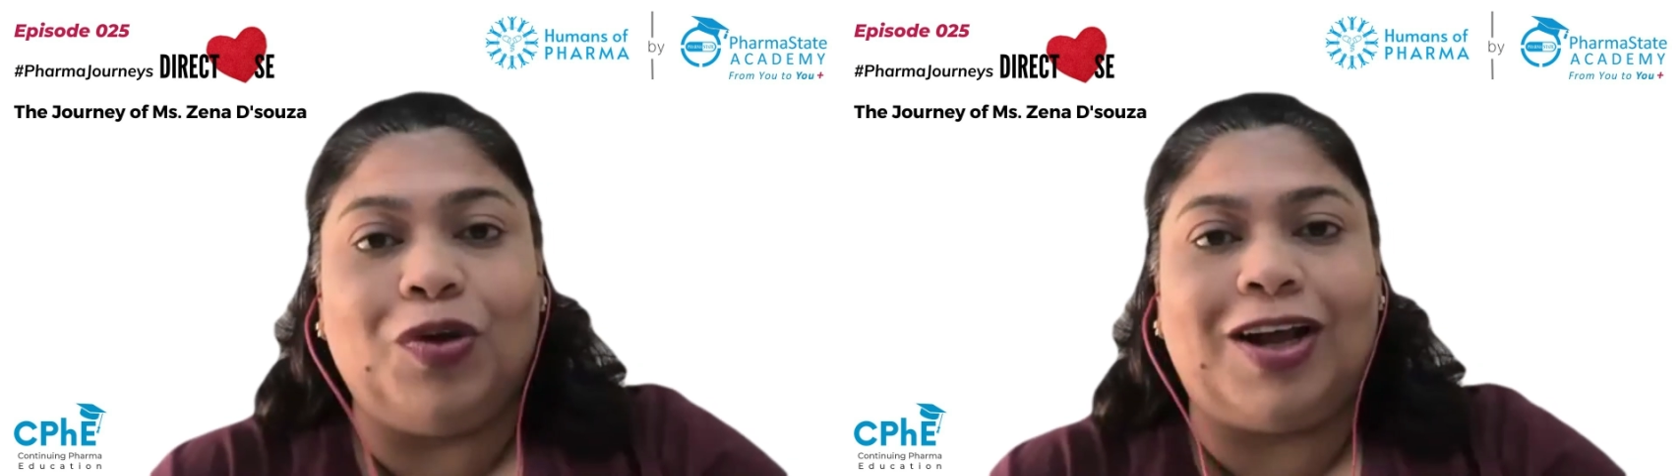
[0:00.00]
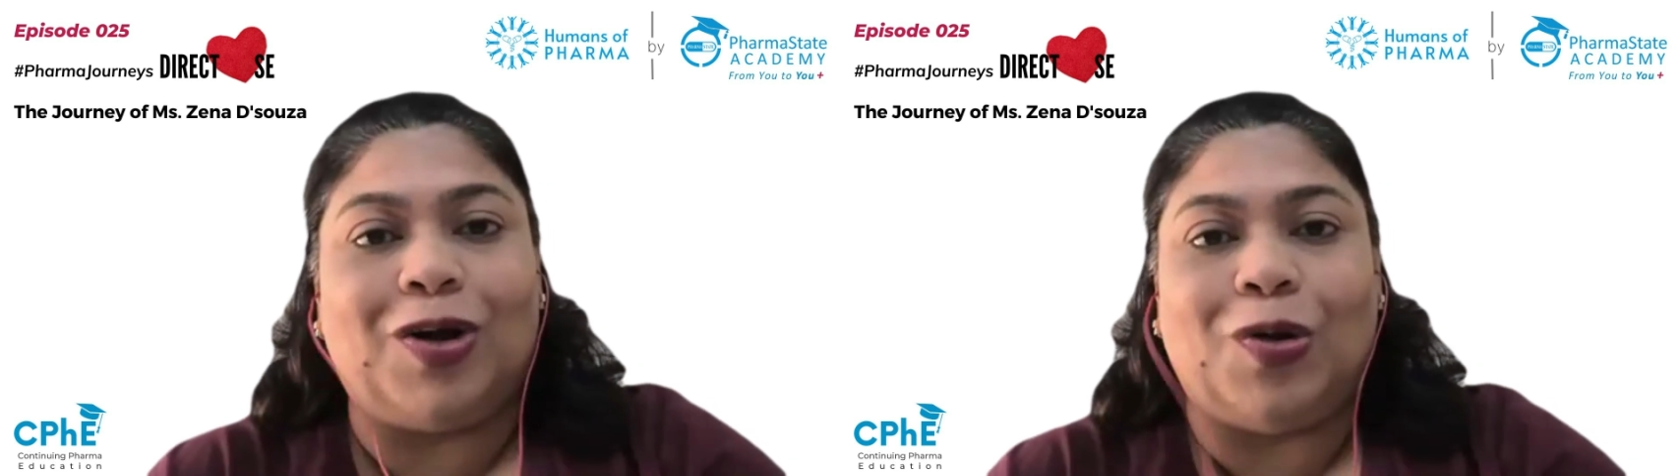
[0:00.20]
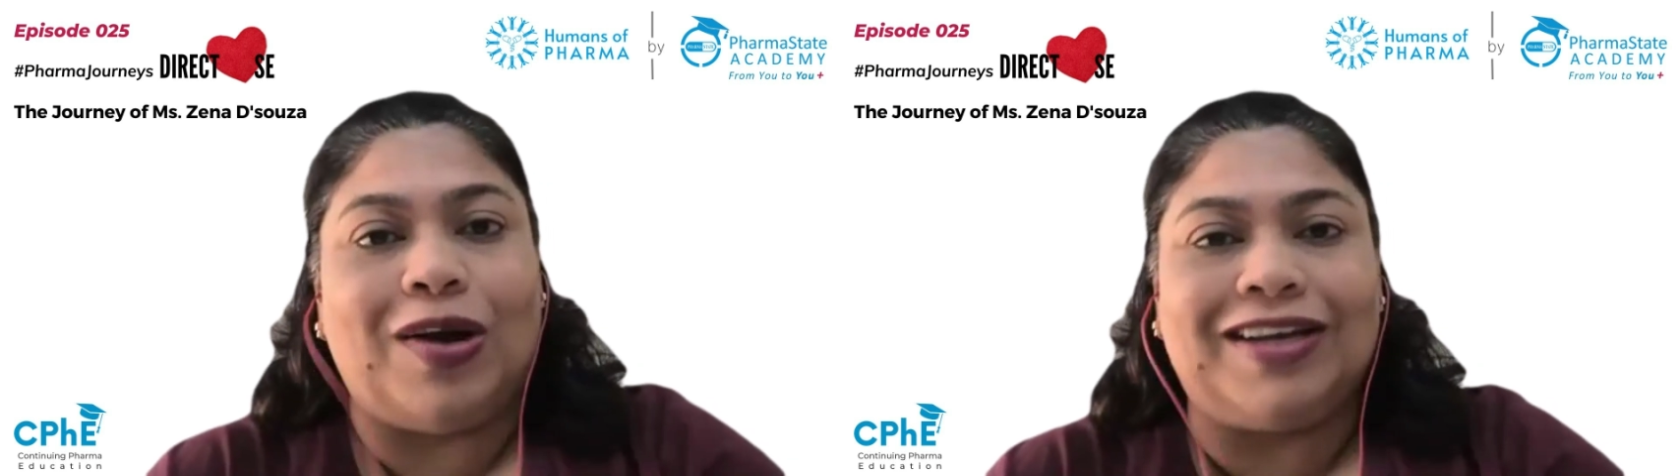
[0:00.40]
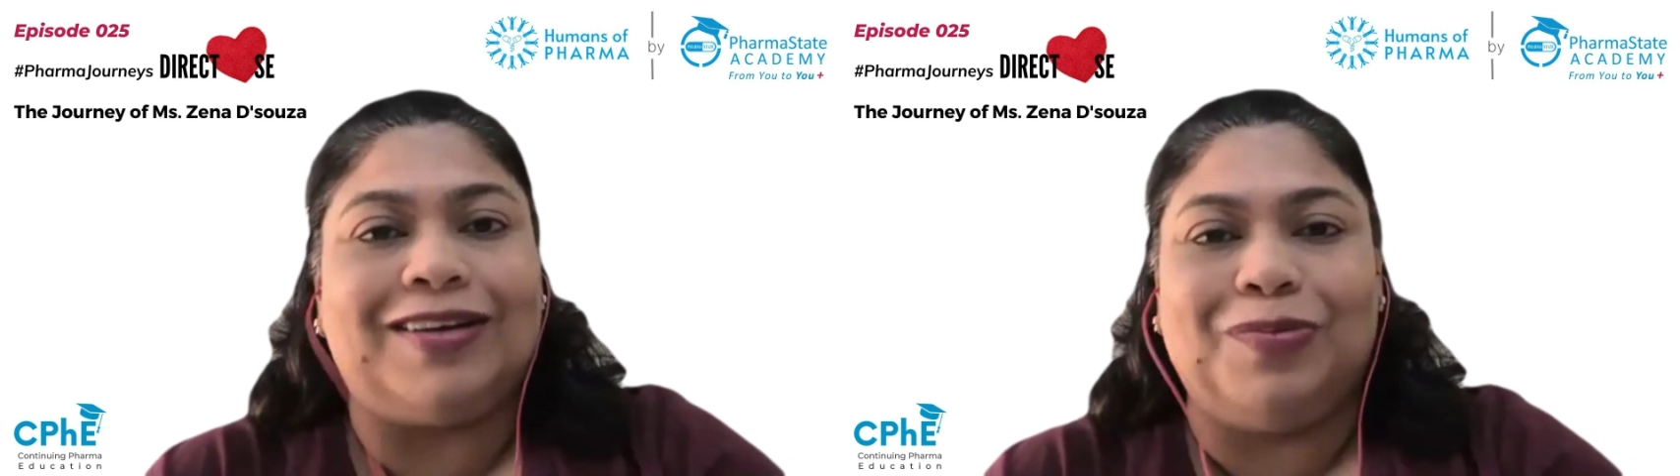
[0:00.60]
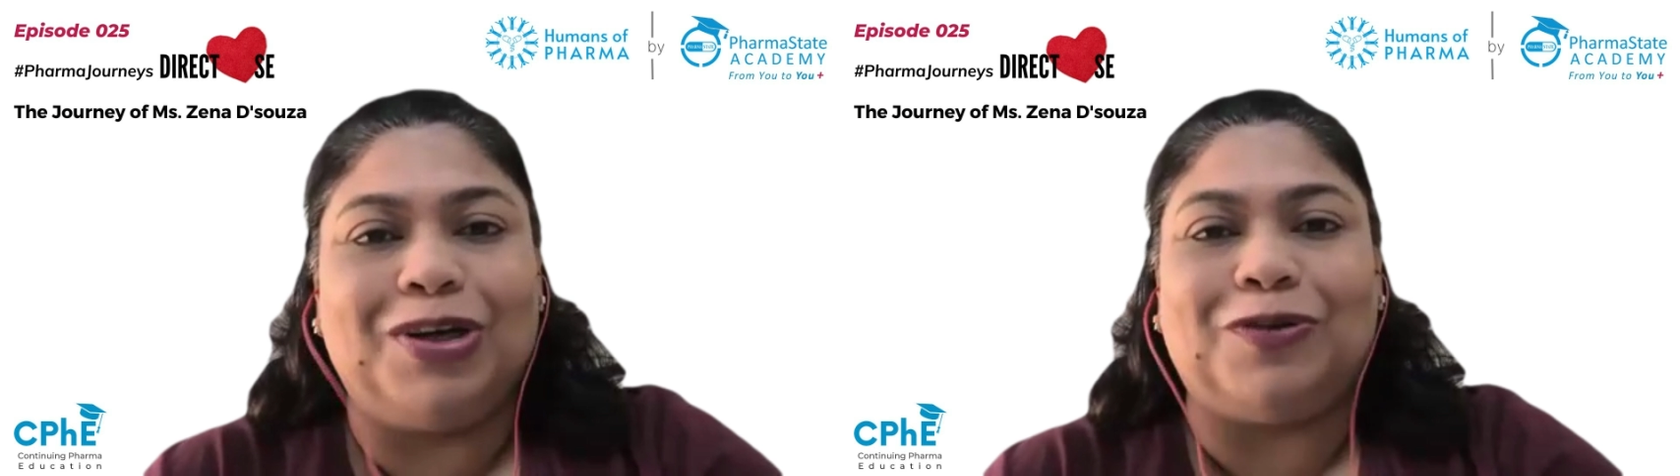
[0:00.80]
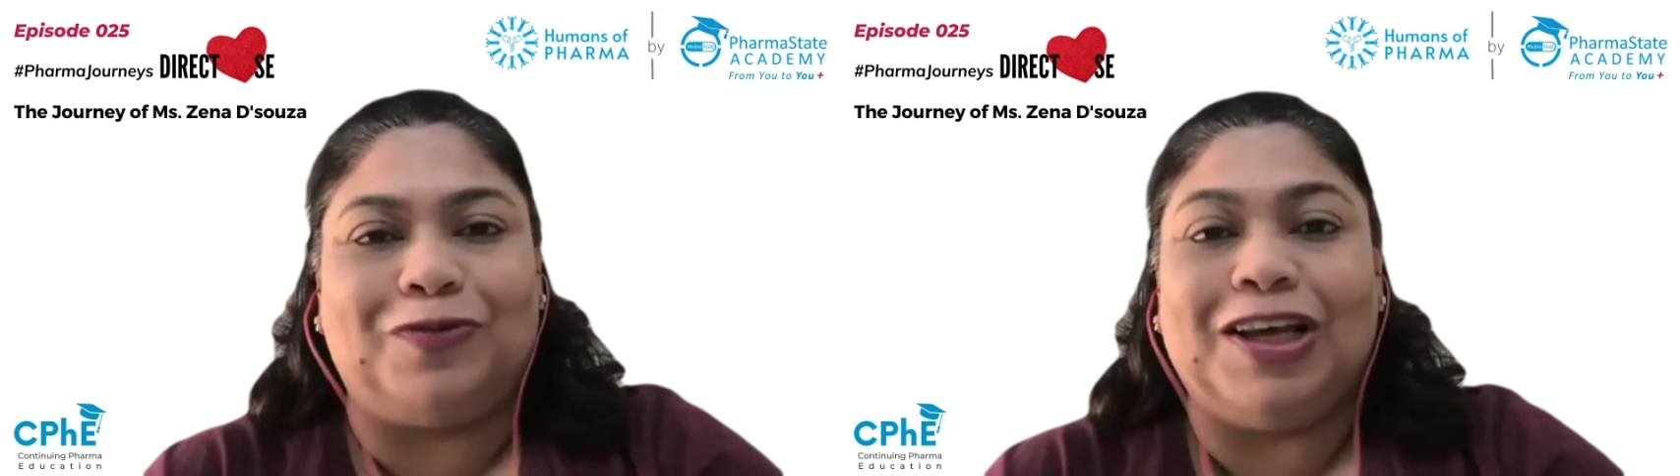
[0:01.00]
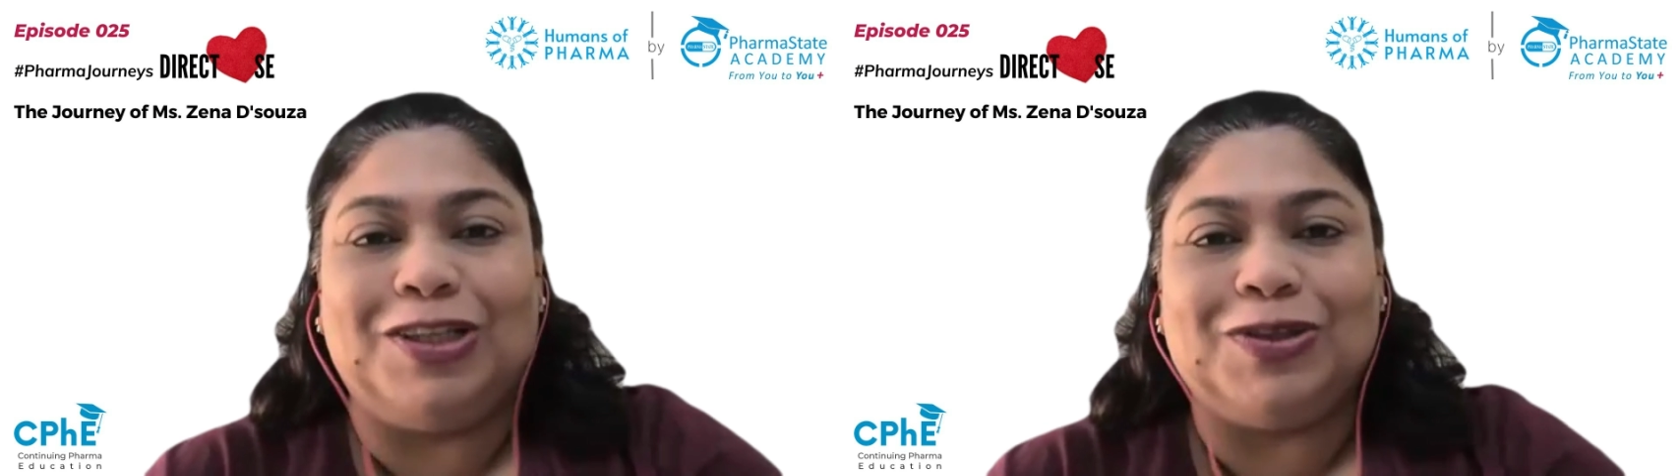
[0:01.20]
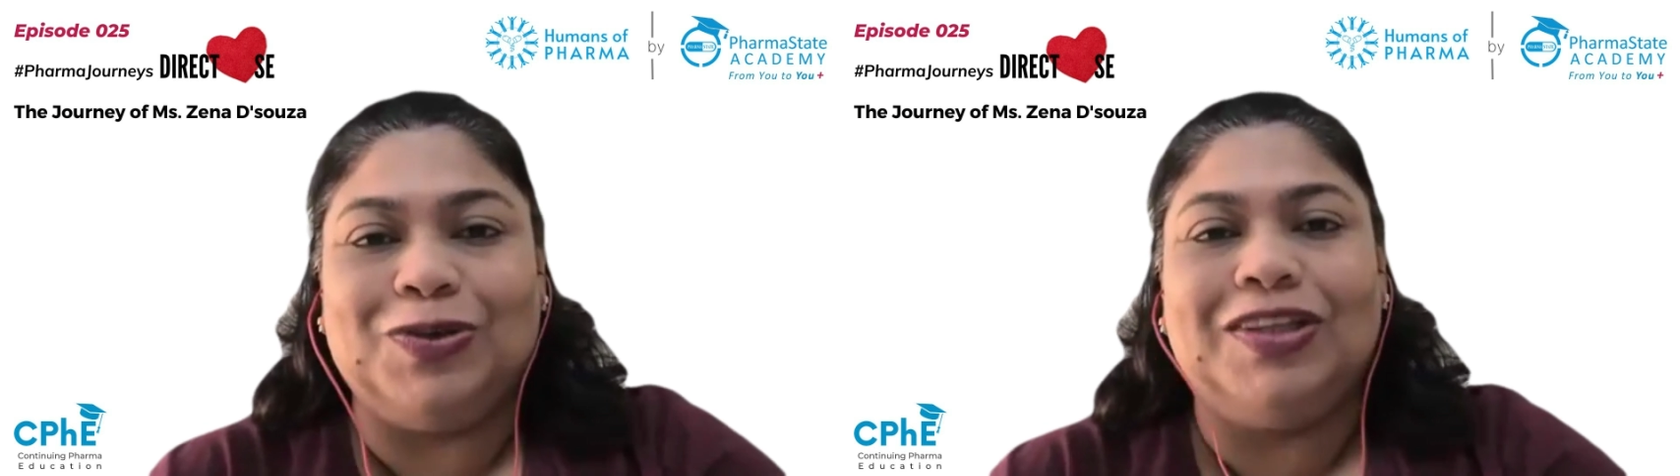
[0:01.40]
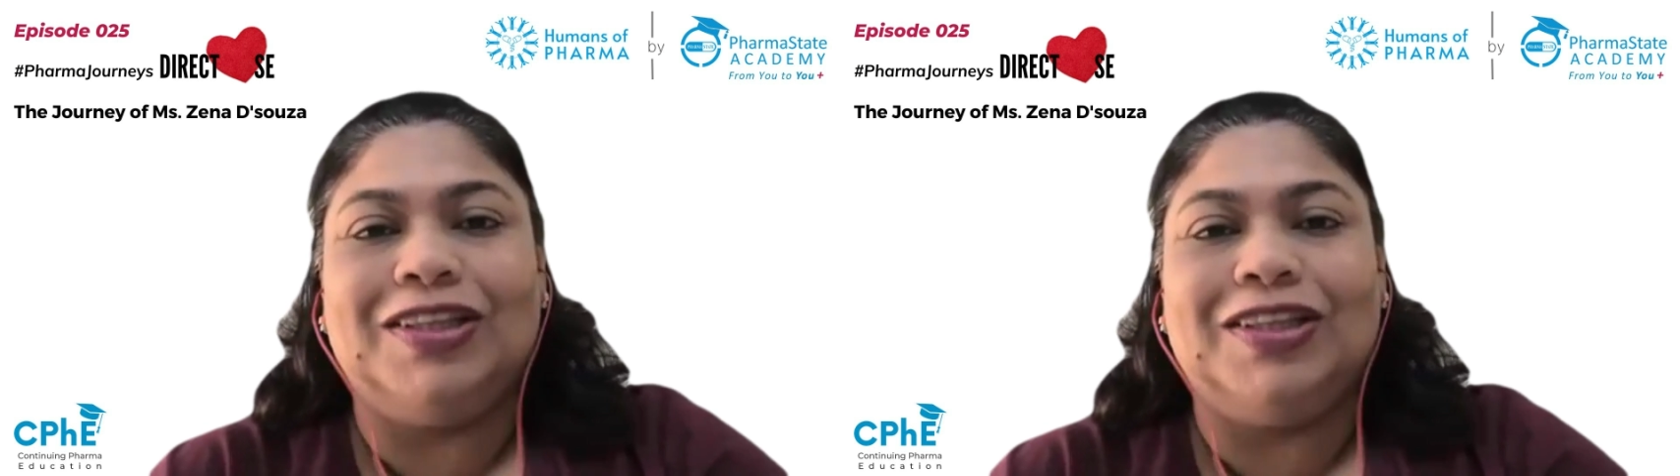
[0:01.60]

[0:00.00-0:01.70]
awake quite a bit of nights,